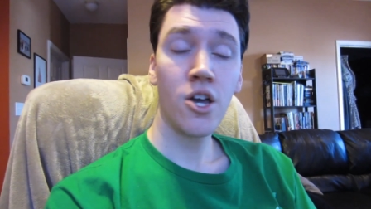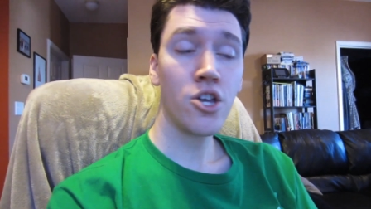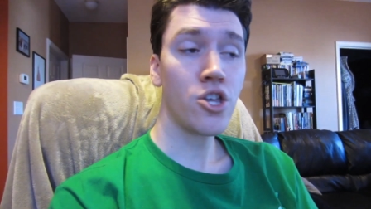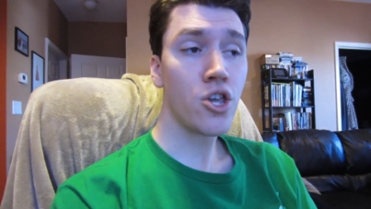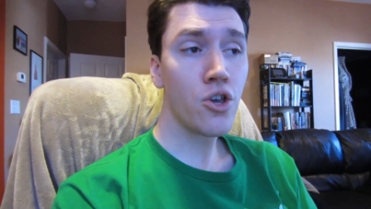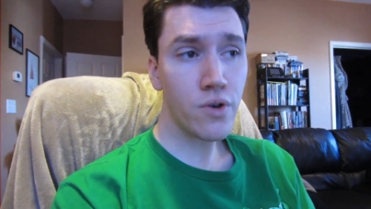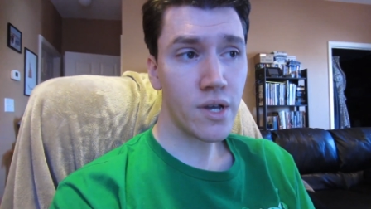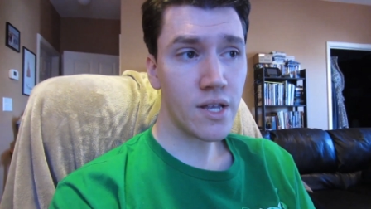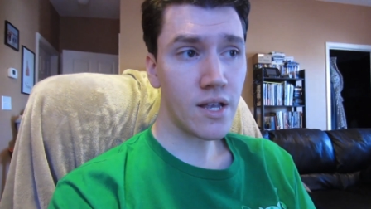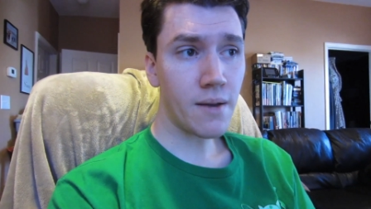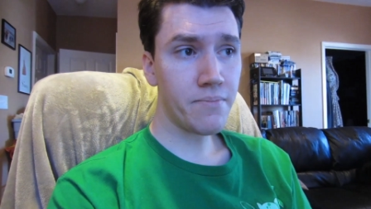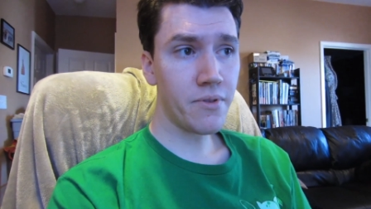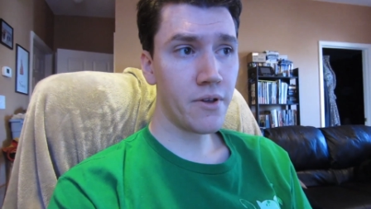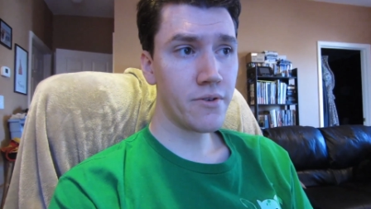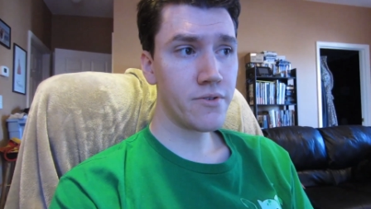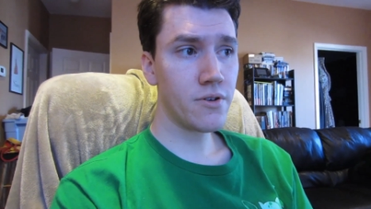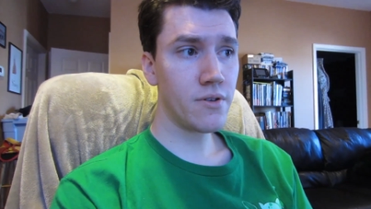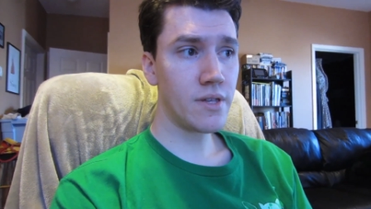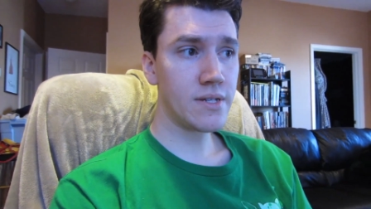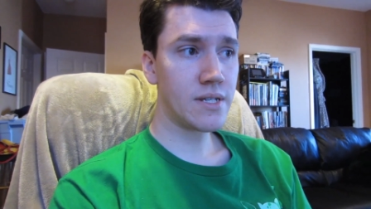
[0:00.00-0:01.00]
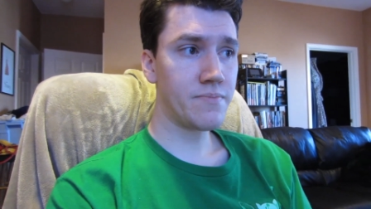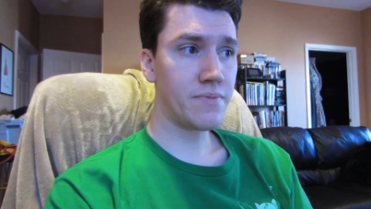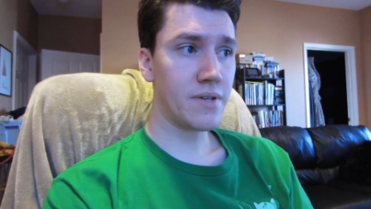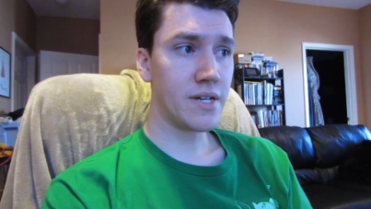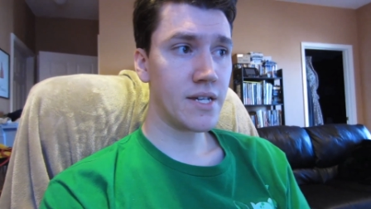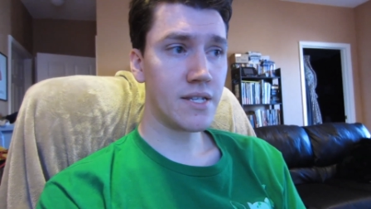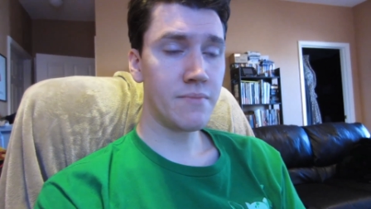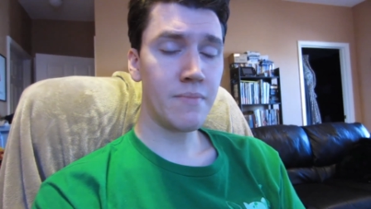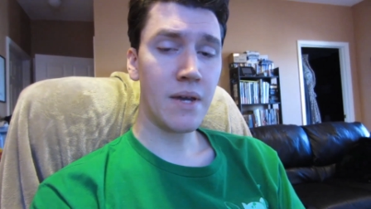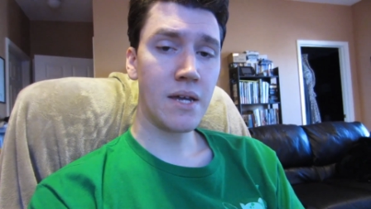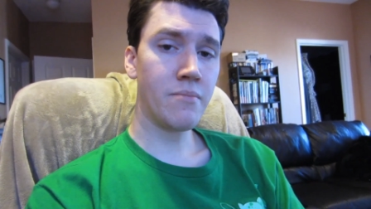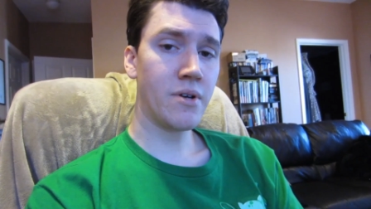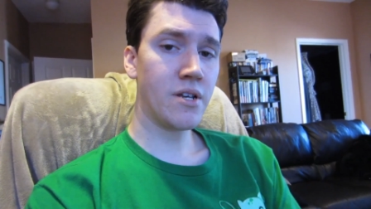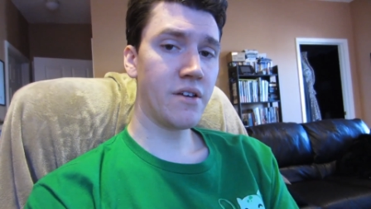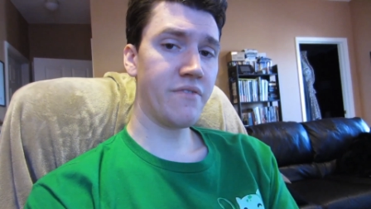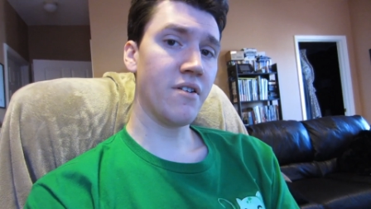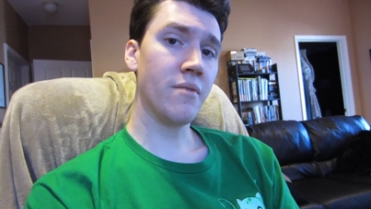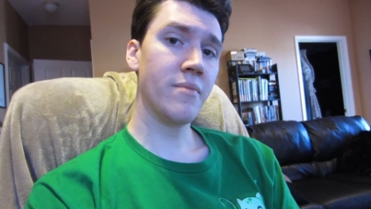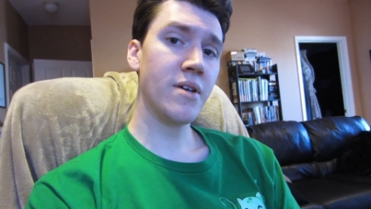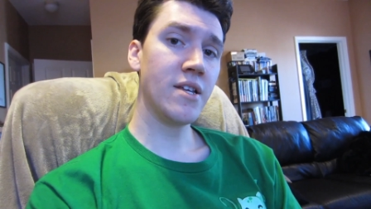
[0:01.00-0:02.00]
you can upload your Let's Plays and make
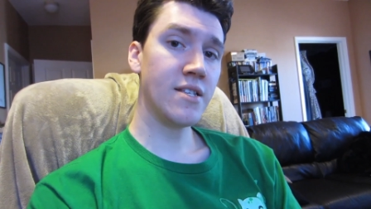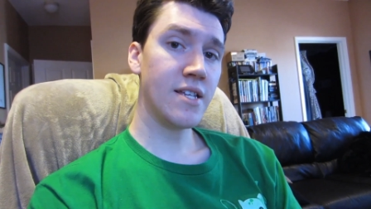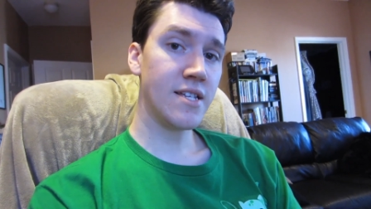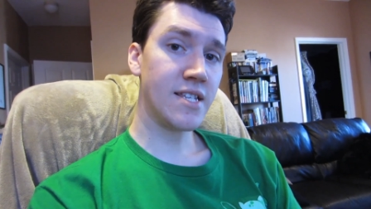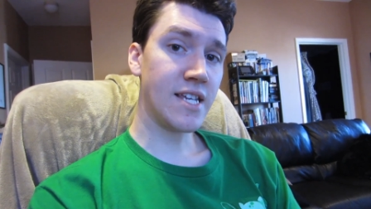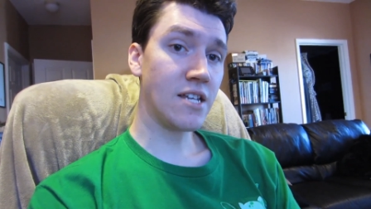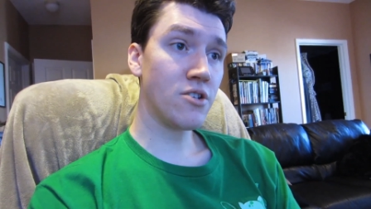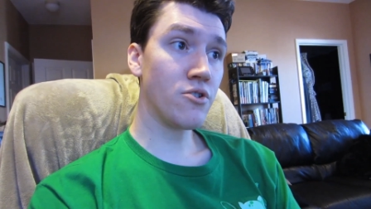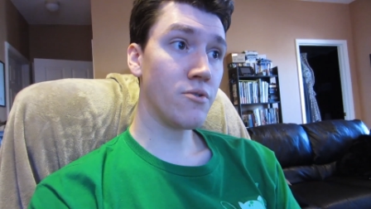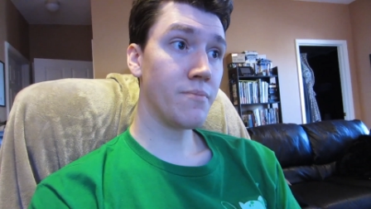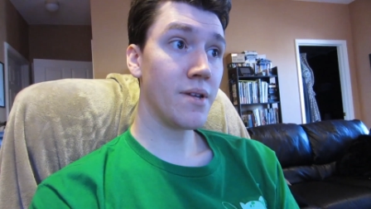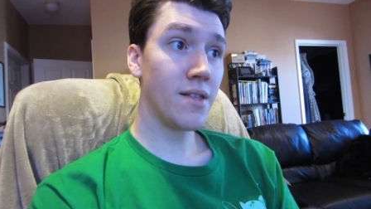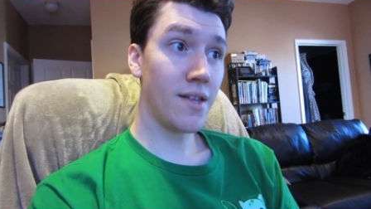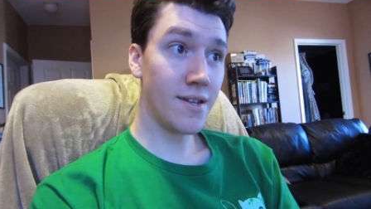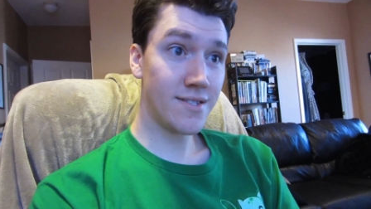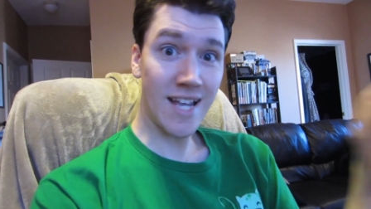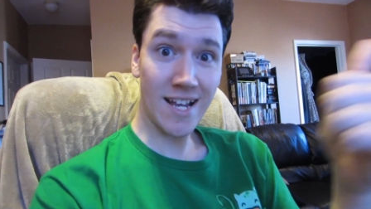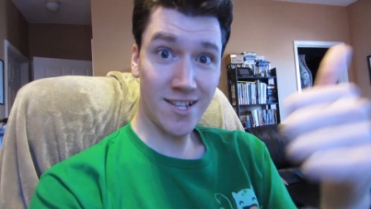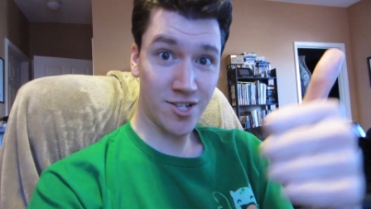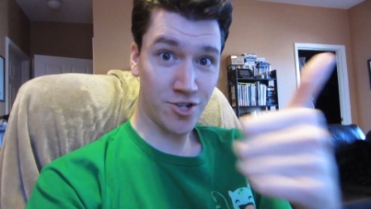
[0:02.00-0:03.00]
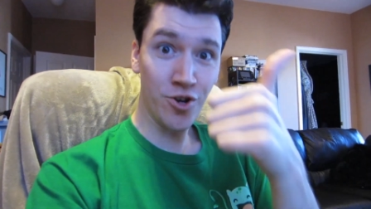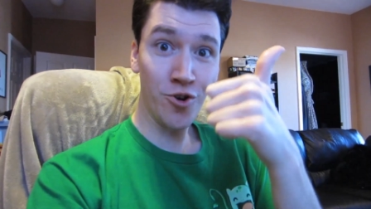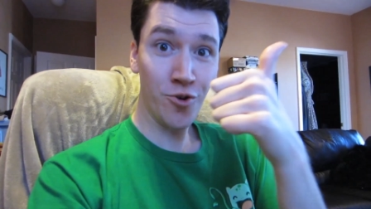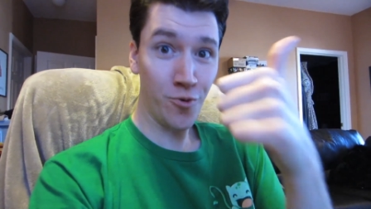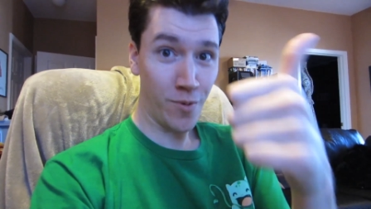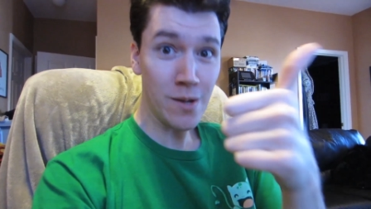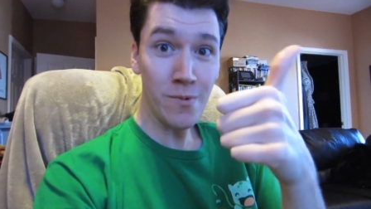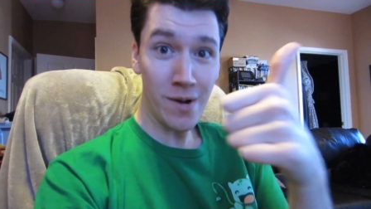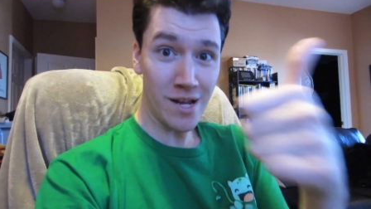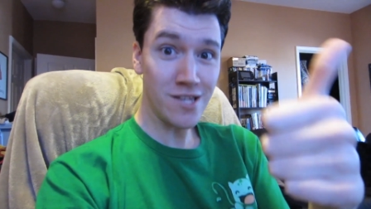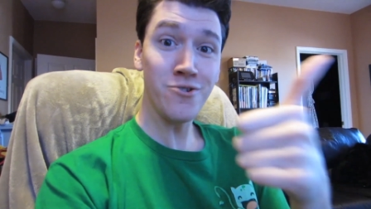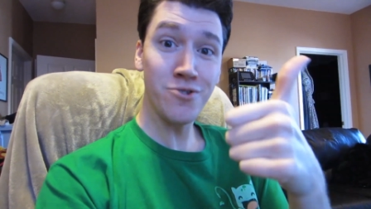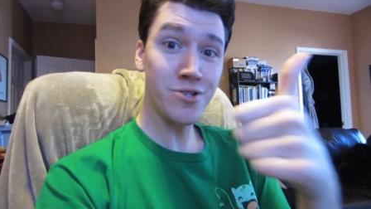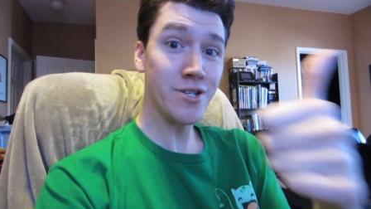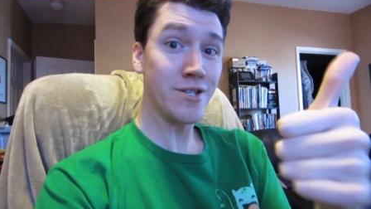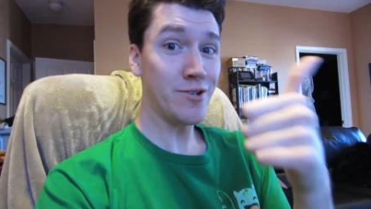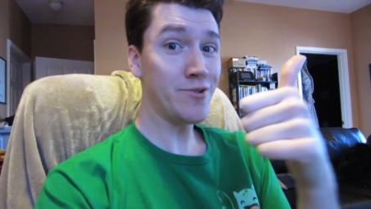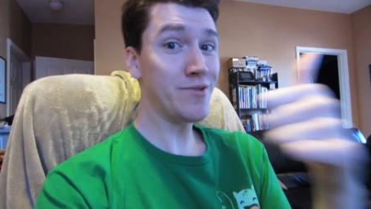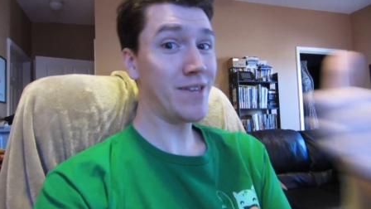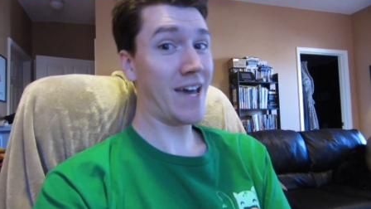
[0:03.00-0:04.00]
money from it, and Nintendo will be like, that's cool, we want you
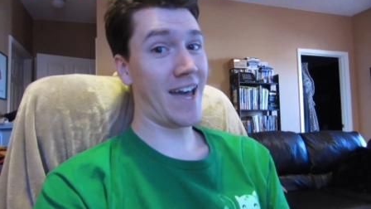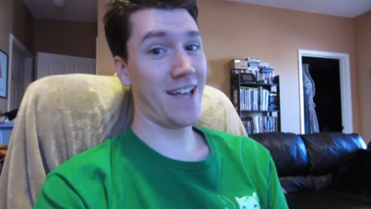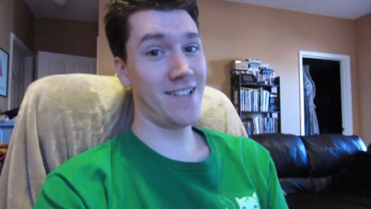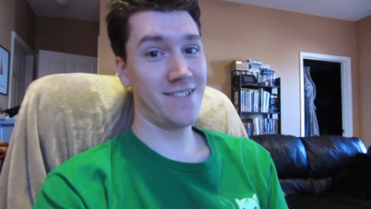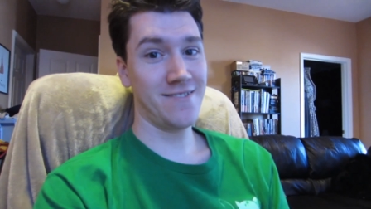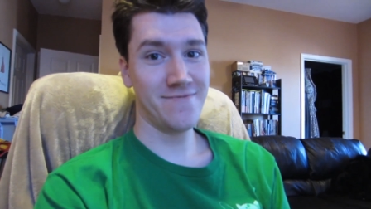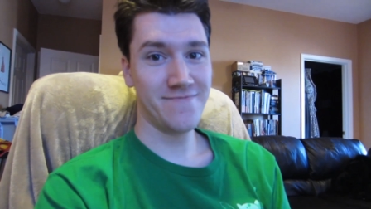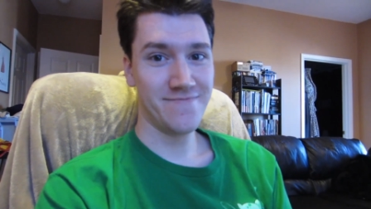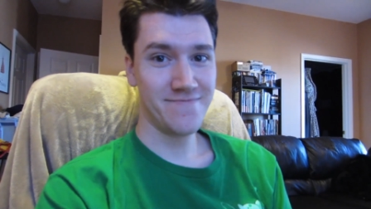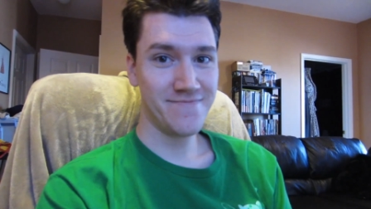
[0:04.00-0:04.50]
to do that.